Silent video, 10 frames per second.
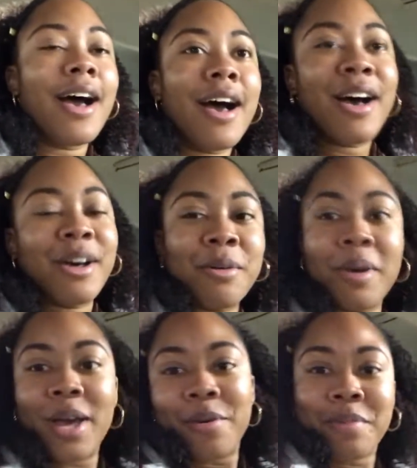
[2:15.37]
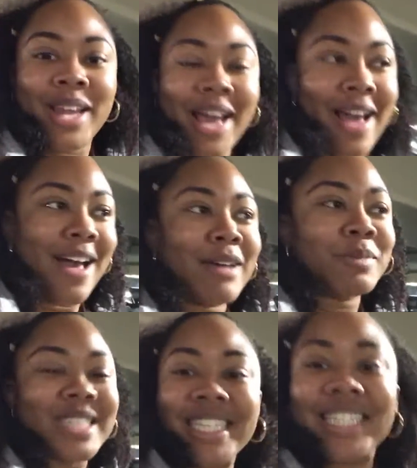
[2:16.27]
Um, but yeah, I'm
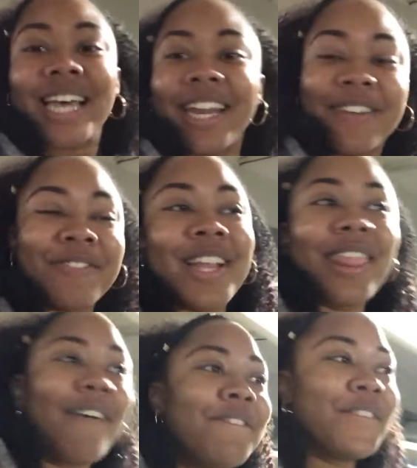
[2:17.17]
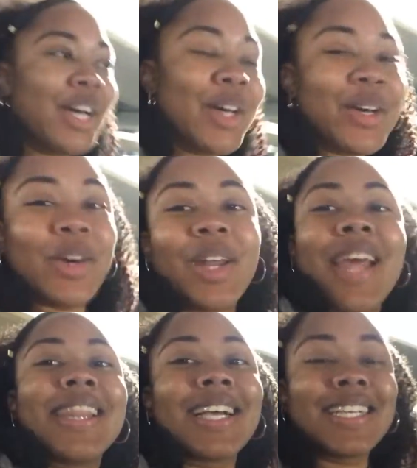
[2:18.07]
really excited for the food
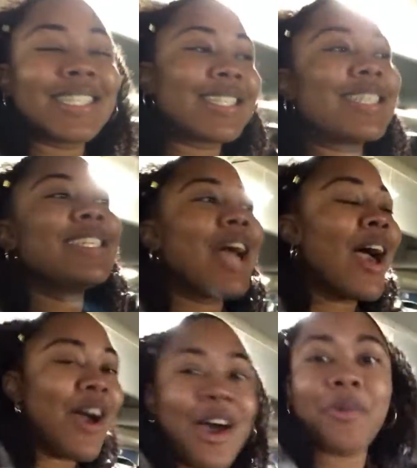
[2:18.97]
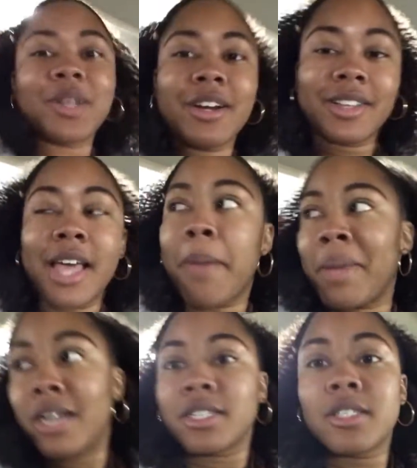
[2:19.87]
at the casino. We're currently at
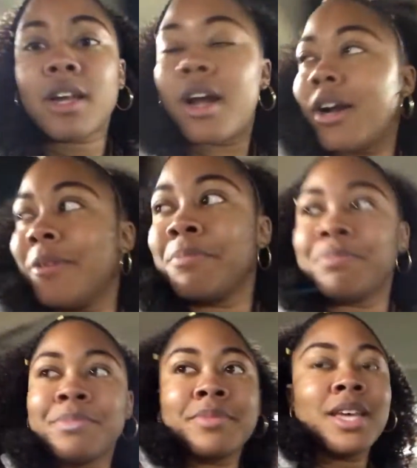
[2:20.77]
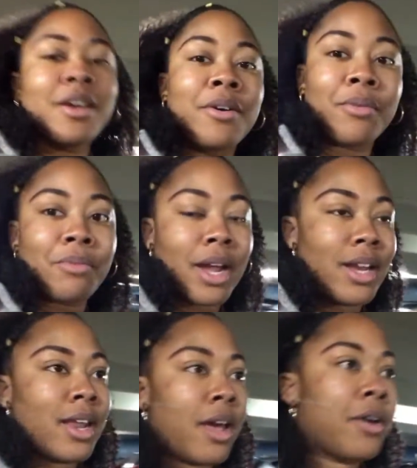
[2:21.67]
Maristar
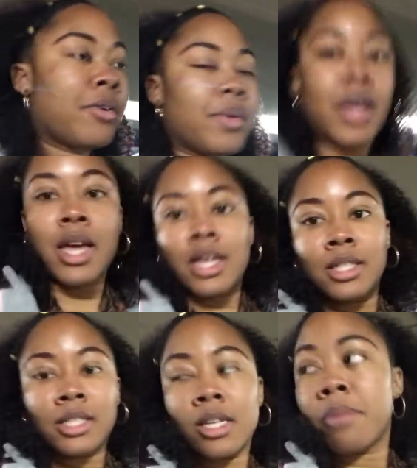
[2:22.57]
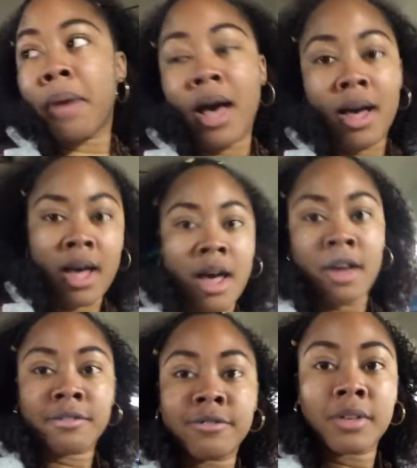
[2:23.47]
right now, and my
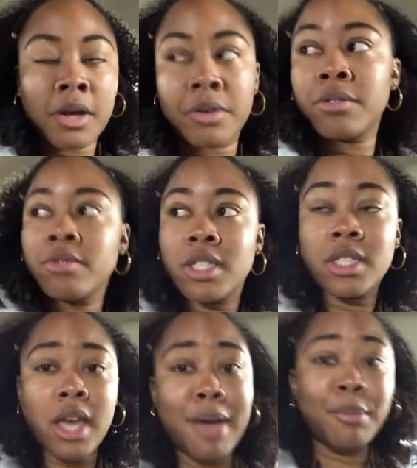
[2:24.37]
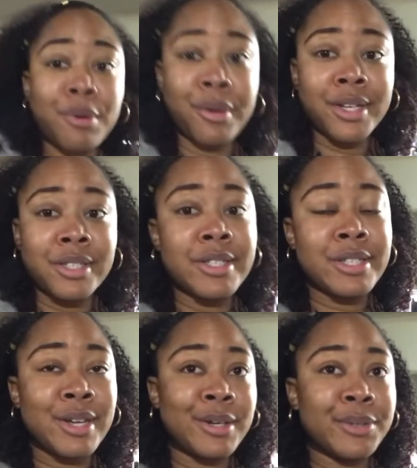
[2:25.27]
aunt Flo just came on,
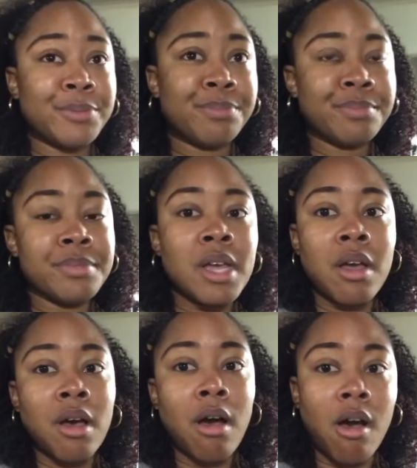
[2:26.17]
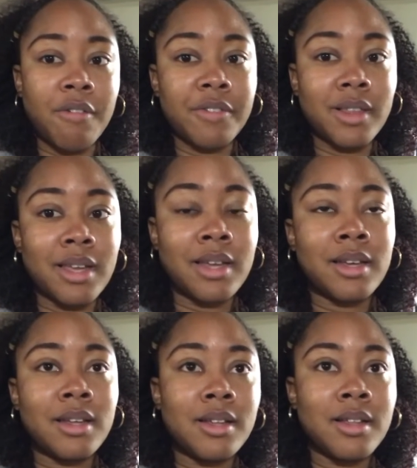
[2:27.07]
so
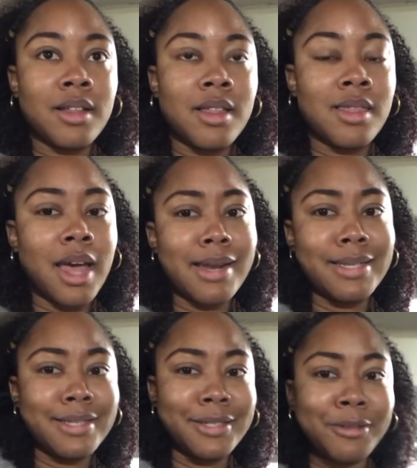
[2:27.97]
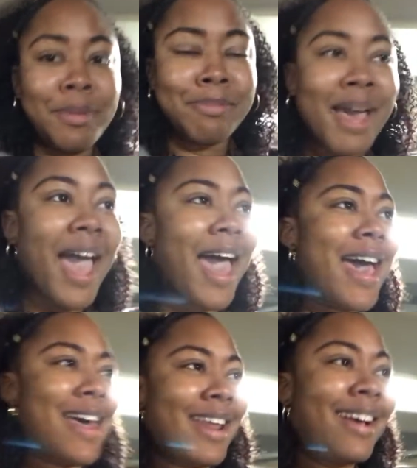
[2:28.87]
hopefully that doesn't do me
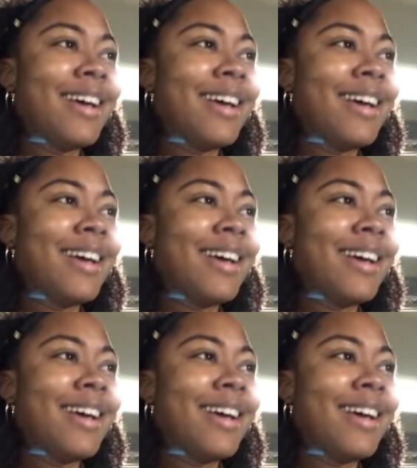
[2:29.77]
bad.